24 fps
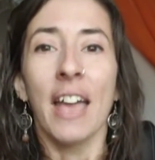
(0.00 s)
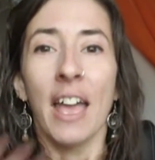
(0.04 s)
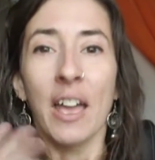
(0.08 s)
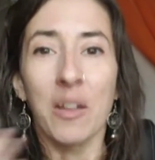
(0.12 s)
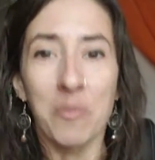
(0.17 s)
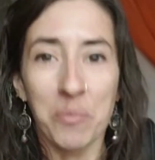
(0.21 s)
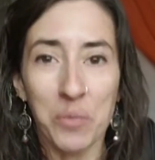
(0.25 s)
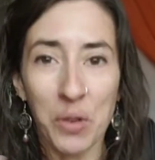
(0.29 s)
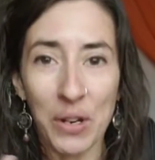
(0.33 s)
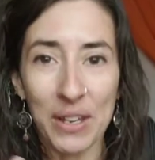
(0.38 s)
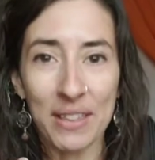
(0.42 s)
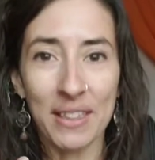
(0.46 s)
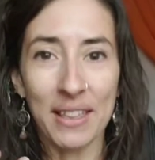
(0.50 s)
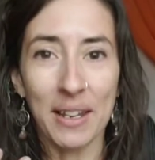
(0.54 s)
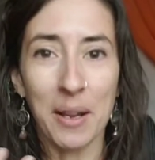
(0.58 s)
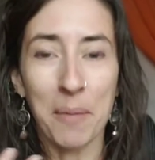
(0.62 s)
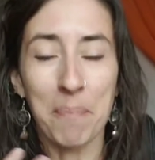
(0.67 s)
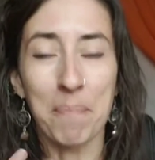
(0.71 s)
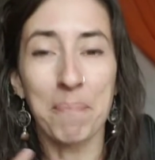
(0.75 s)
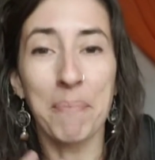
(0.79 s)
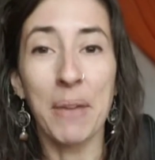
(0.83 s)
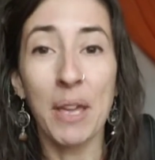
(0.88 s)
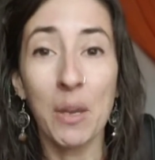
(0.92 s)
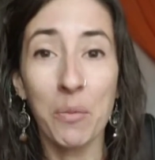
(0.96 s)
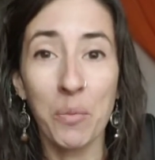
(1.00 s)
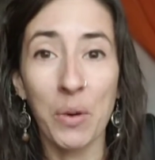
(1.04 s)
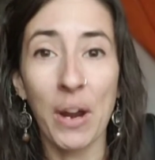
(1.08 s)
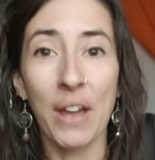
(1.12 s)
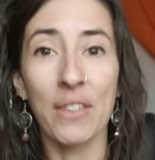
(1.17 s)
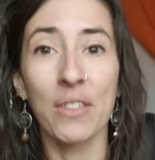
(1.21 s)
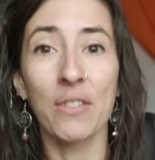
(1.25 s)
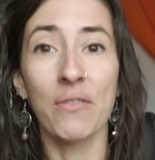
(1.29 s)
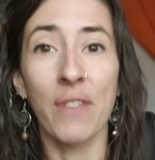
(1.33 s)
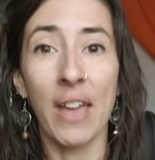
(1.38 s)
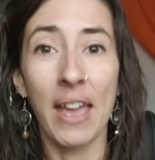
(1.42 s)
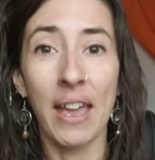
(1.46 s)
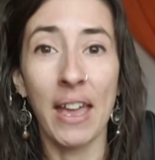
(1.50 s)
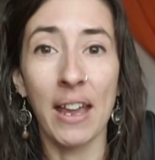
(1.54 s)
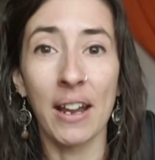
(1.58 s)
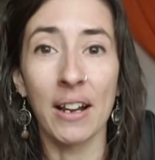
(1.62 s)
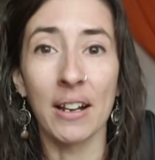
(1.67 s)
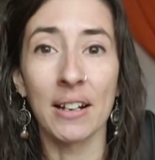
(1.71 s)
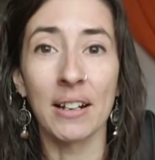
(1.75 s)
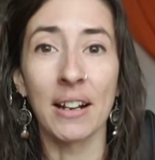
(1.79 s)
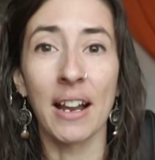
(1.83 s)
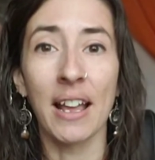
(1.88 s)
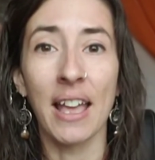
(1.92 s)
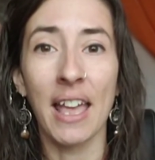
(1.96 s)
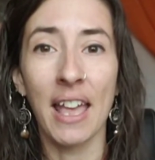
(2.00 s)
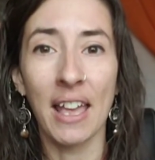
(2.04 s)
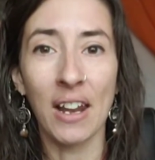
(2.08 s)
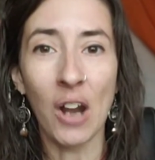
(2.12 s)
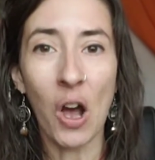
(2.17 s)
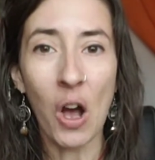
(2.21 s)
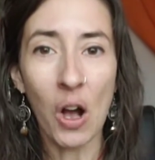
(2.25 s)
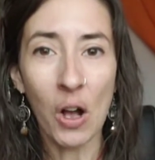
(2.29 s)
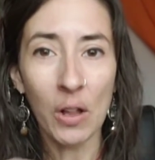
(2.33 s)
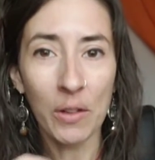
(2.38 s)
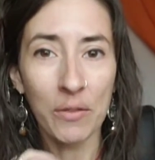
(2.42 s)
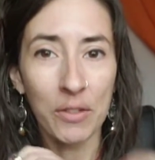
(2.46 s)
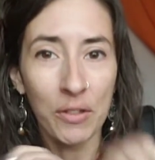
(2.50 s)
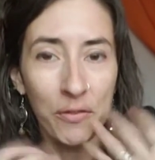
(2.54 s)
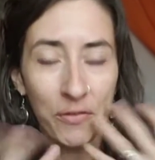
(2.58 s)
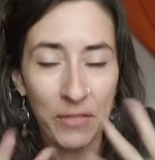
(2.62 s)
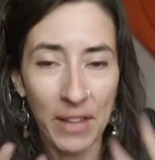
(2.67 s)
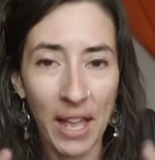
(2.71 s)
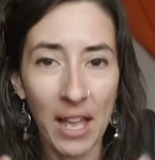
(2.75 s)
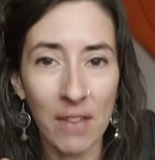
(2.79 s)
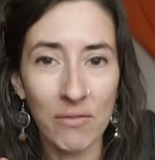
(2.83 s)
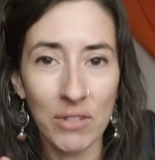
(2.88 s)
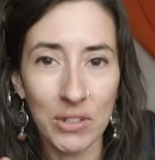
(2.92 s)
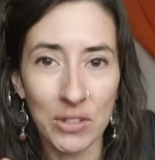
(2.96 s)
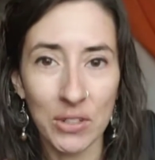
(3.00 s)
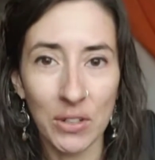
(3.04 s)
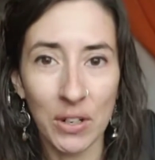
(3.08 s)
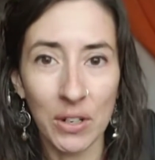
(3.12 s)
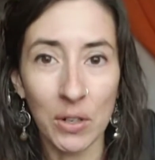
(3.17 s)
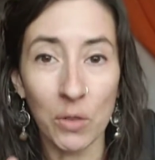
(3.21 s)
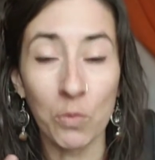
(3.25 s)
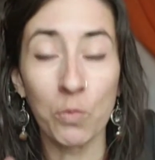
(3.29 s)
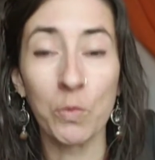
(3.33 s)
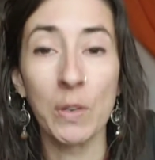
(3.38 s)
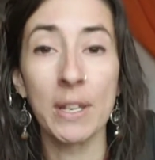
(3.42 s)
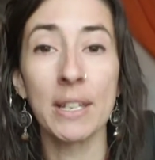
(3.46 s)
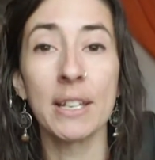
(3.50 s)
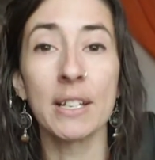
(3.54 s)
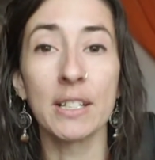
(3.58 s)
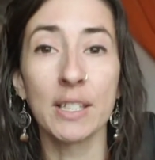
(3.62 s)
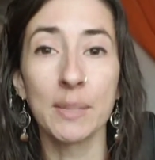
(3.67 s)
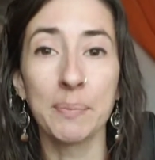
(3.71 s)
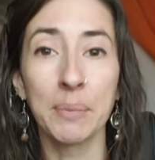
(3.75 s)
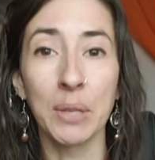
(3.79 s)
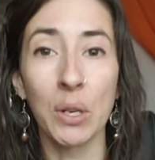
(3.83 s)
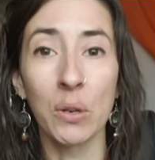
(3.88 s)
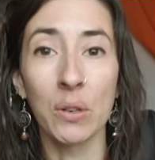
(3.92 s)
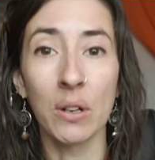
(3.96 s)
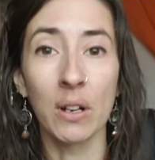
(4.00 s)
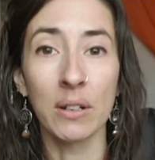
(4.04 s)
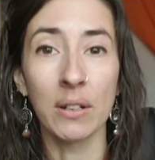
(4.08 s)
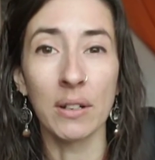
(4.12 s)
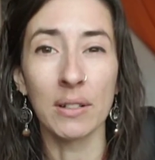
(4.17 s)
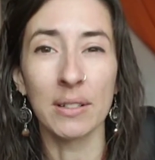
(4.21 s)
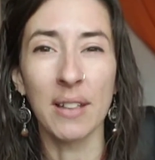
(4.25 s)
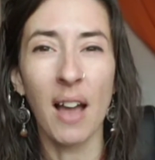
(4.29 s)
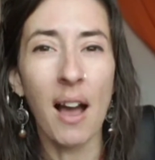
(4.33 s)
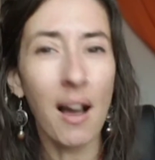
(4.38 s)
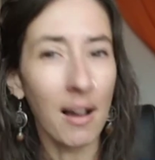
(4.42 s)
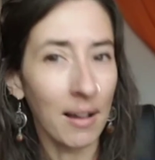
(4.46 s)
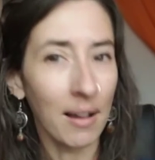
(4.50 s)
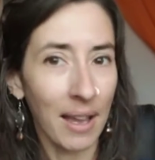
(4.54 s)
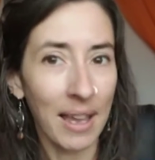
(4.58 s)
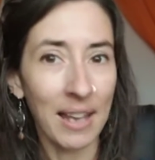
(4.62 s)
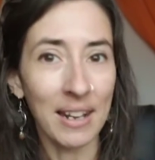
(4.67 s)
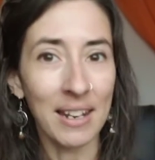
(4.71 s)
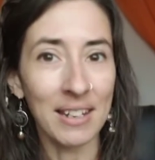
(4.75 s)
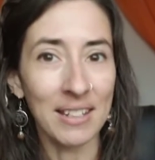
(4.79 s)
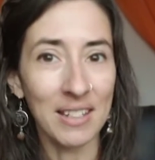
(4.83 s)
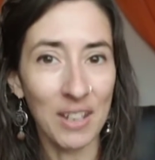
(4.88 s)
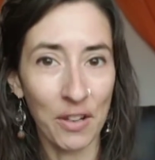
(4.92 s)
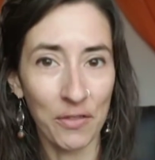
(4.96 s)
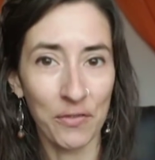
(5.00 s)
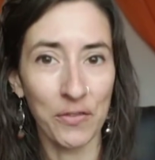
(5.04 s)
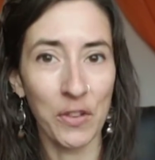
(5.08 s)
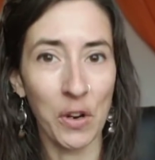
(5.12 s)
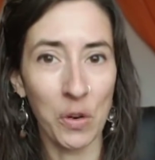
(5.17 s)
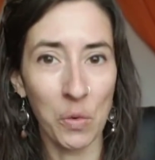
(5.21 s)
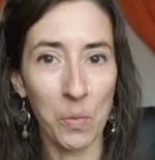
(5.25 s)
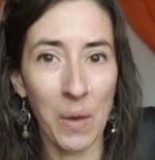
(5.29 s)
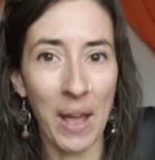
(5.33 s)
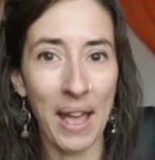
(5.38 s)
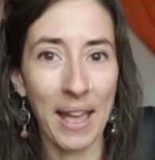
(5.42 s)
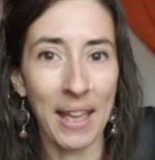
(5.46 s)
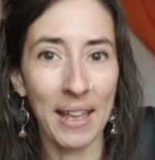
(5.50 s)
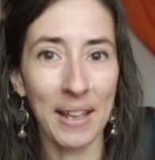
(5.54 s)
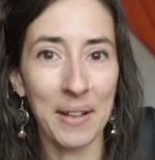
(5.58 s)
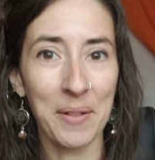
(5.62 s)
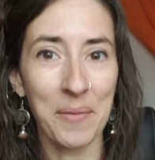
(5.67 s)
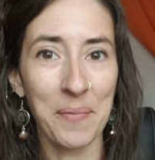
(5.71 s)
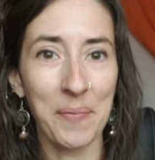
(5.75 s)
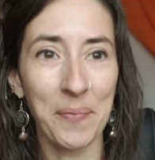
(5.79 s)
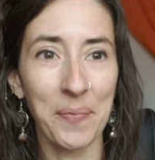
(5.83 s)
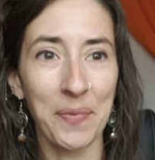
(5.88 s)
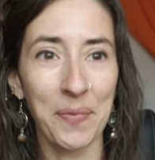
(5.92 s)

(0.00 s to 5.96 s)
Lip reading: and breathe in a big breath of air, and all of the flavors are going to re-explode on your tongue in a different way.